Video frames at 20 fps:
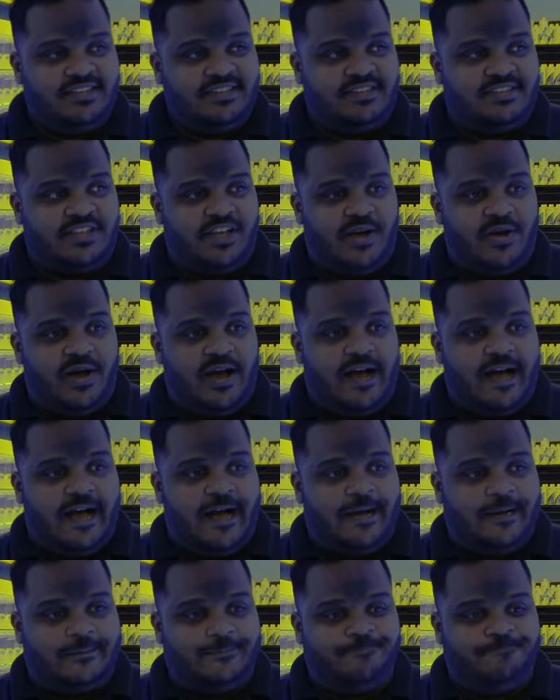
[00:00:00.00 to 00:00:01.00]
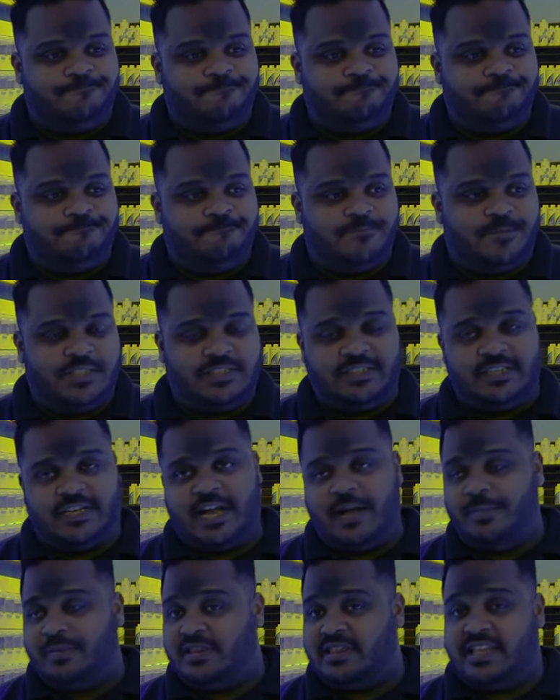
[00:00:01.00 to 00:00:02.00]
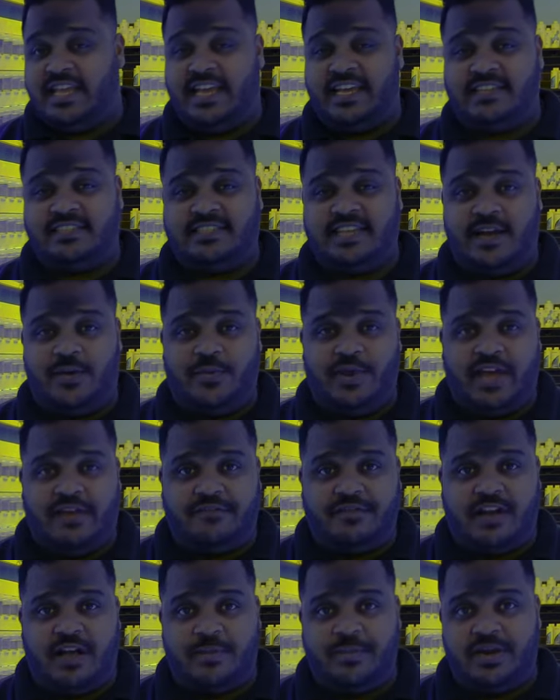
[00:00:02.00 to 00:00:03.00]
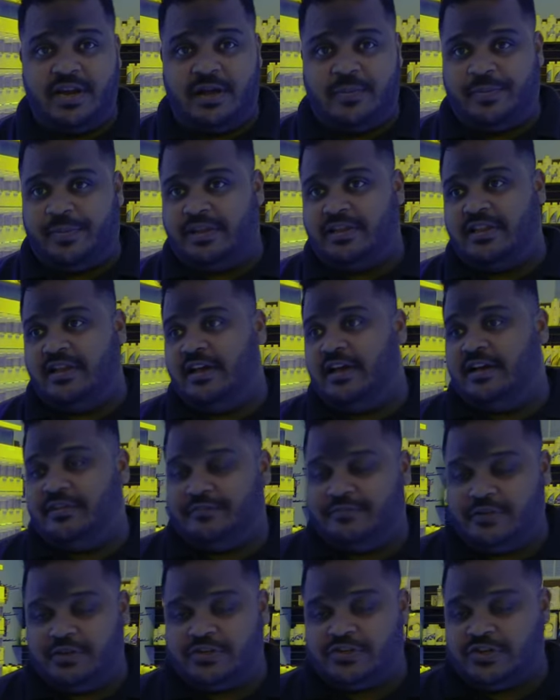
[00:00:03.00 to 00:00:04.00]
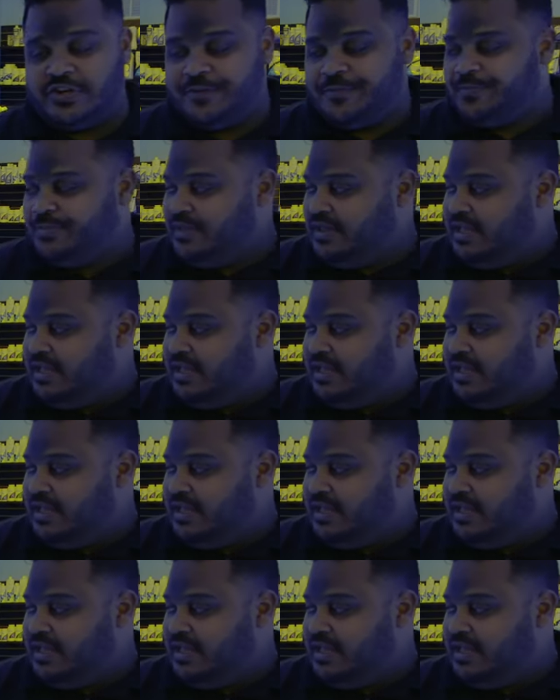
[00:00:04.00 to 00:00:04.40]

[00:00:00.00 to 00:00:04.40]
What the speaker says: So just a couple of things that we have coming up in the future.